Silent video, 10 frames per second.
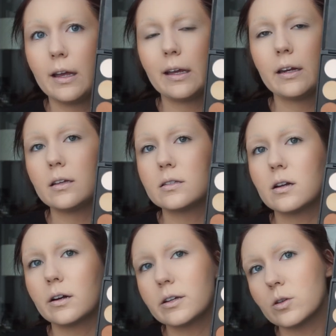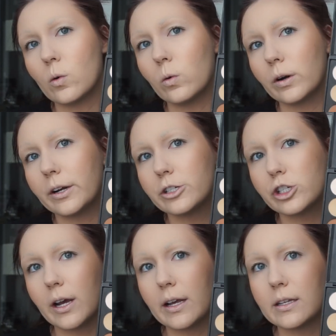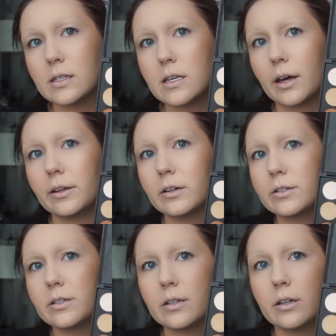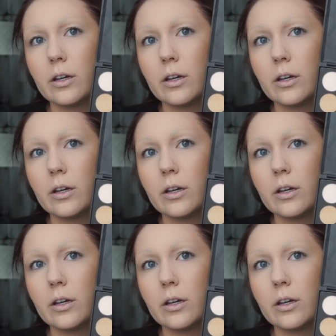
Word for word: It is not as orange as the others.